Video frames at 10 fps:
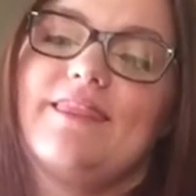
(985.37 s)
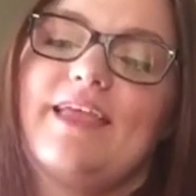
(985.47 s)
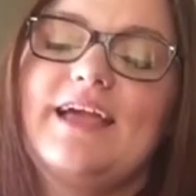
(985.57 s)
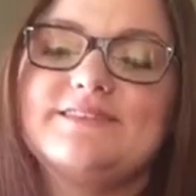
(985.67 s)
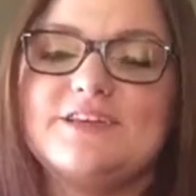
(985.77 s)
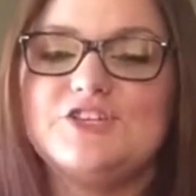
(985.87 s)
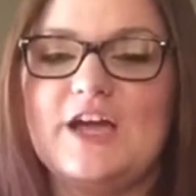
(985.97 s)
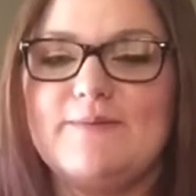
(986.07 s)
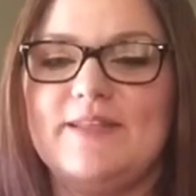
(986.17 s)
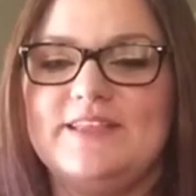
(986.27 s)
I guess I should
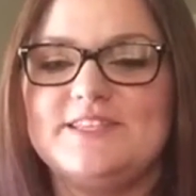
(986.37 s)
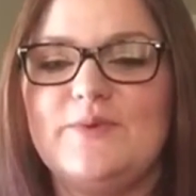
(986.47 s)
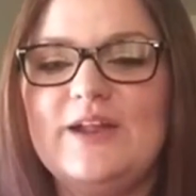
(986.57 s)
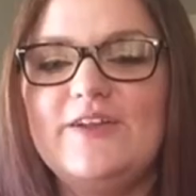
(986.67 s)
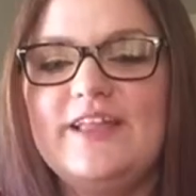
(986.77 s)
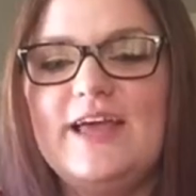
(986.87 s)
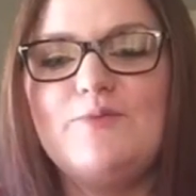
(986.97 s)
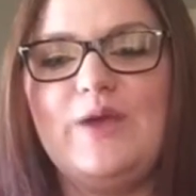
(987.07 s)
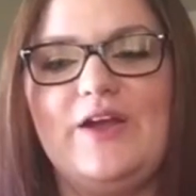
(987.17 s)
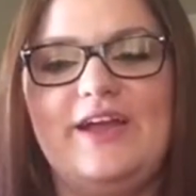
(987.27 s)
talk about the sweater that
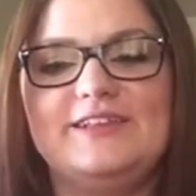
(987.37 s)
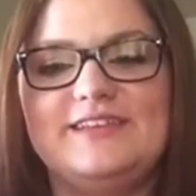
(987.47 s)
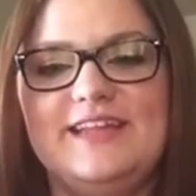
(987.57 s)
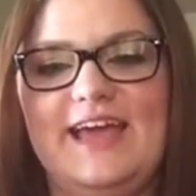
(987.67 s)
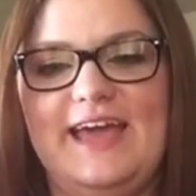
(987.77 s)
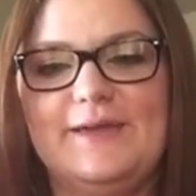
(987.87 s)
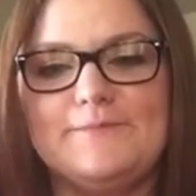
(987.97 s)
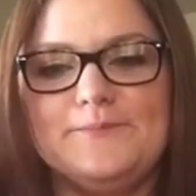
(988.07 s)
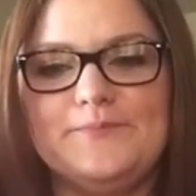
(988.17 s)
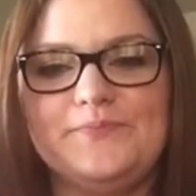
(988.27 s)
I'm wearing
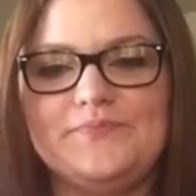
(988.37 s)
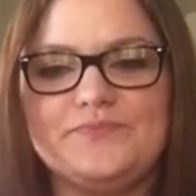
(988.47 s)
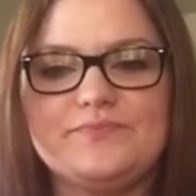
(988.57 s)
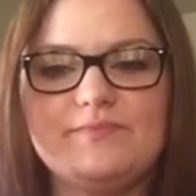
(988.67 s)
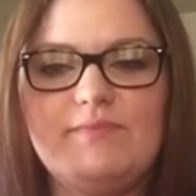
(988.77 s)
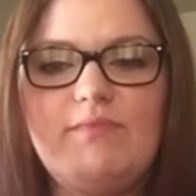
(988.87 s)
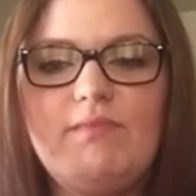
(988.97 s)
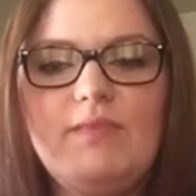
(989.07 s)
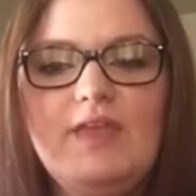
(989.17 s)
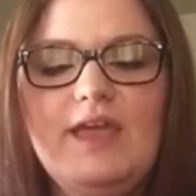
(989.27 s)
today.
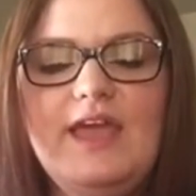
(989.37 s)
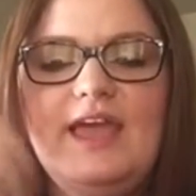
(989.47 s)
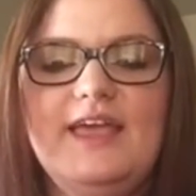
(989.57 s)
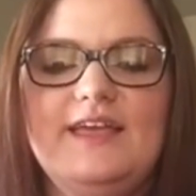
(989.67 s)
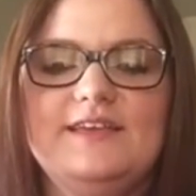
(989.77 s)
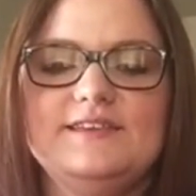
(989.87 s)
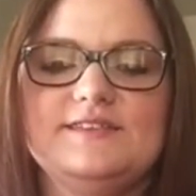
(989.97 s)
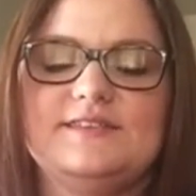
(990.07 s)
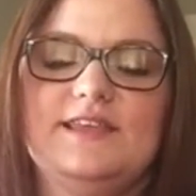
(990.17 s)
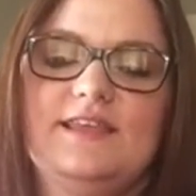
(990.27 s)
Is
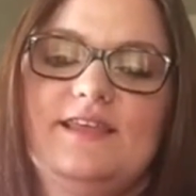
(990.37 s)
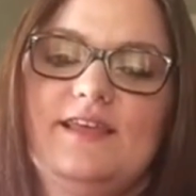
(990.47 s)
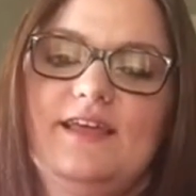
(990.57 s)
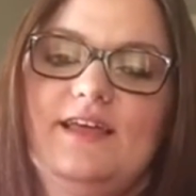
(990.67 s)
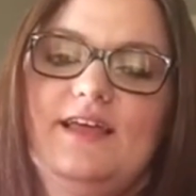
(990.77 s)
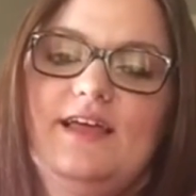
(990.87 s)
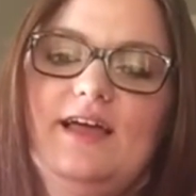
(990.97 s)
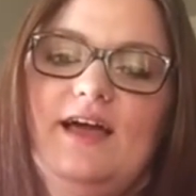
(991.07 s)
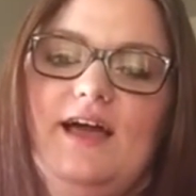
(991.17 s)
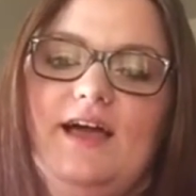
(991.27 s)

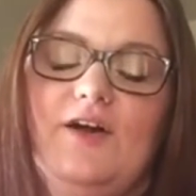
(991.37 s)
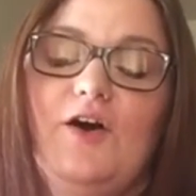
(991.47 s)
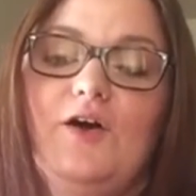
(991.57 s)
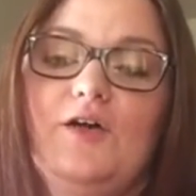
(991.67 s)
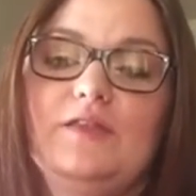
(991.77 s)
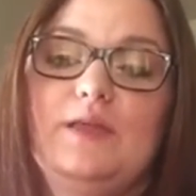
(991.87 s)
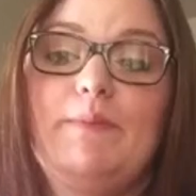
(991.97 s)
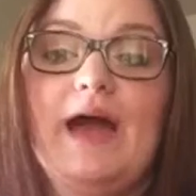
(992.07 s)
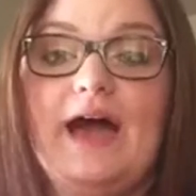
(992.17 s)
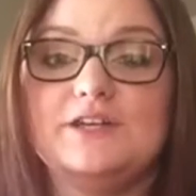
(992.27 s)
called the
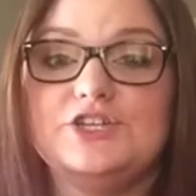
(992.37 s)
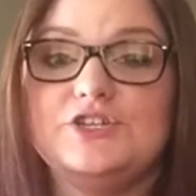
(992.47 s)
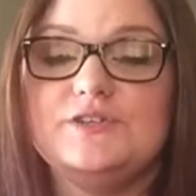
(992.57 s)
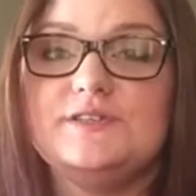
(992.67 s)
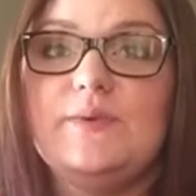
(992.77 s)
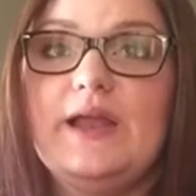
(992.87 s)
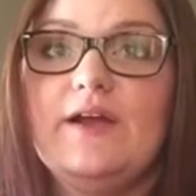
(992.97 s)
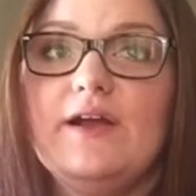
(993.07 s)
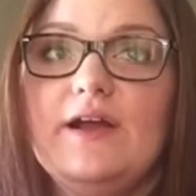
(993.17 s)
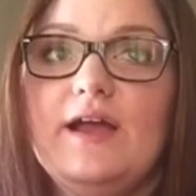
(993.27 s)
Pasture
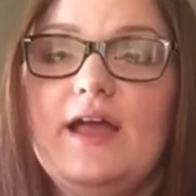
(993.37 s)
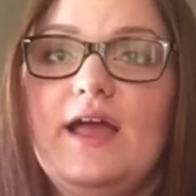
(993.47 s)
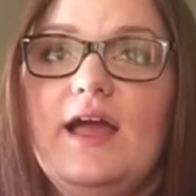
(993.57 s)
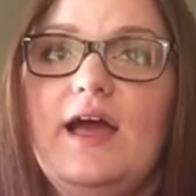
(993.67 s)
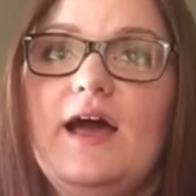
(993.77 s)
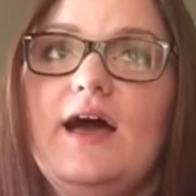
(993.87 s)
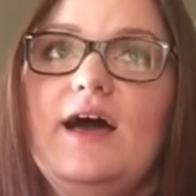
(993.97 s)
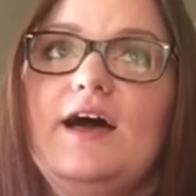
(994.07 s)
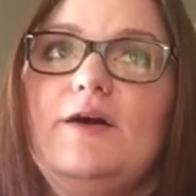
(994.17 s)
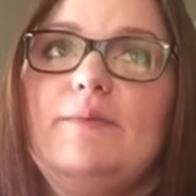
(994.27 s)
Sweater,
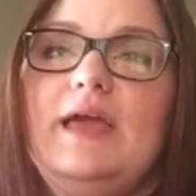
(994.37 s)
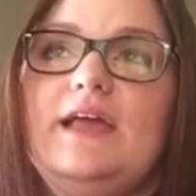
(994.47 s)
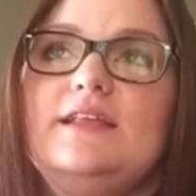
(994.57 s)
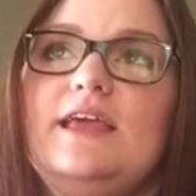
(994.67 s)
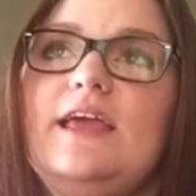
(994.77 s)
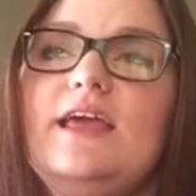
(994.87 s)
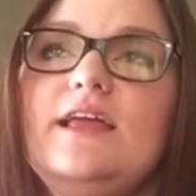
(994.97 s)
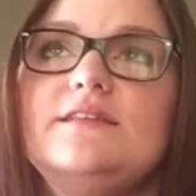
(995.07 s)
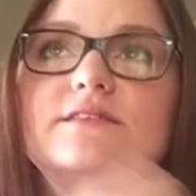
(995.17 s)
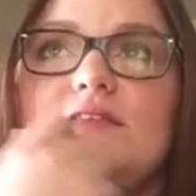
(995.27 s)
and
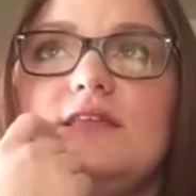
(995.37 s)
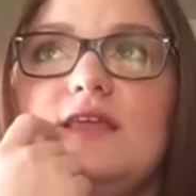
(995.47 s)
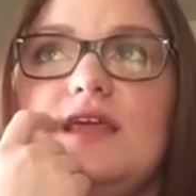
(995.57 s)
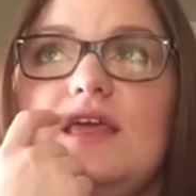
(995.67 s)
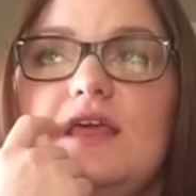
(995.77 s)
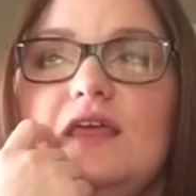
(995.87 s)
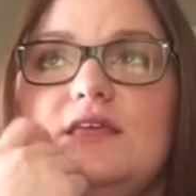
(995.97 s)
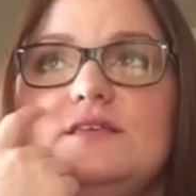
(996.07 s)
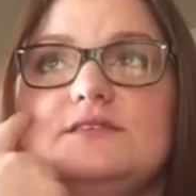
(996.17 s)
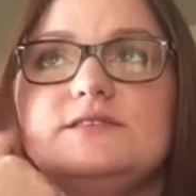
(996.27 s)
it
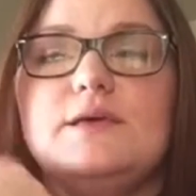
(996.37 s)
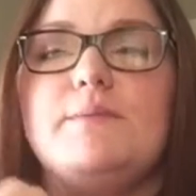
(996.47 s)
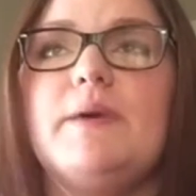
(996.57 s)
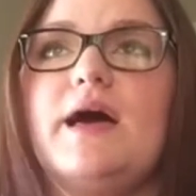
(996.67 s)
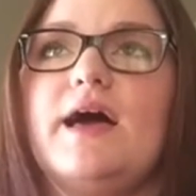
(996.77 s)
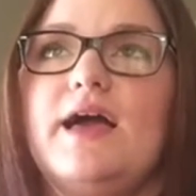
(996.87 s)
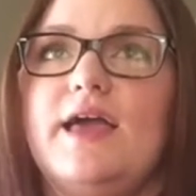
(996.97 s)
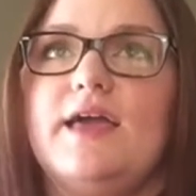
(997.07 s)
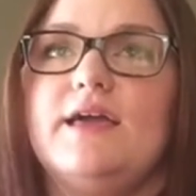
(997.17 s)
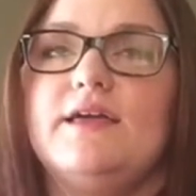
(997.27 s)
is
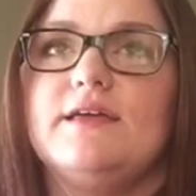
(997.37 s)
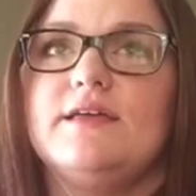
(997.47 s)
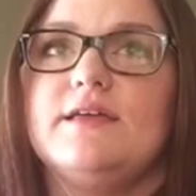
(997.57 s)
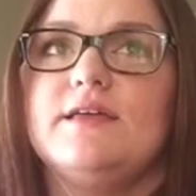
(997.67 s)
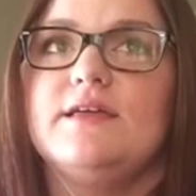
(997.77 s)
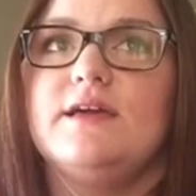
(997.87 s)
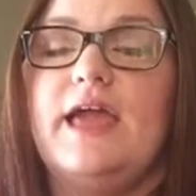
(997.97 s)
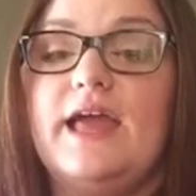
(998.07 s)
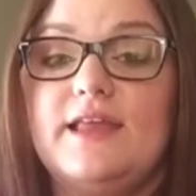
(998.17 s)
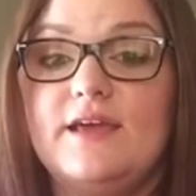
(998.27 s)
by
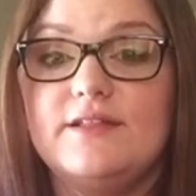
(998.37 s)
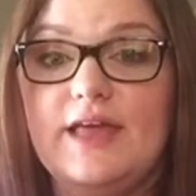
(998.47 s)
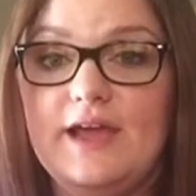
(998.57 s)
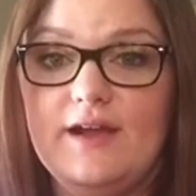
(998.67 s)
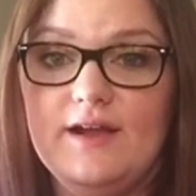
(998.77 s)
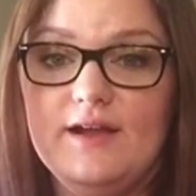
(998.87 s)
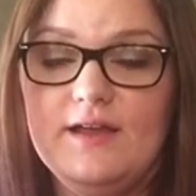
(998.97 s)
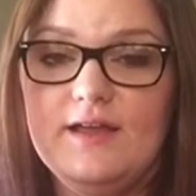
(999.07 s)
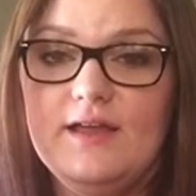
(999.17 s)
Annie Claire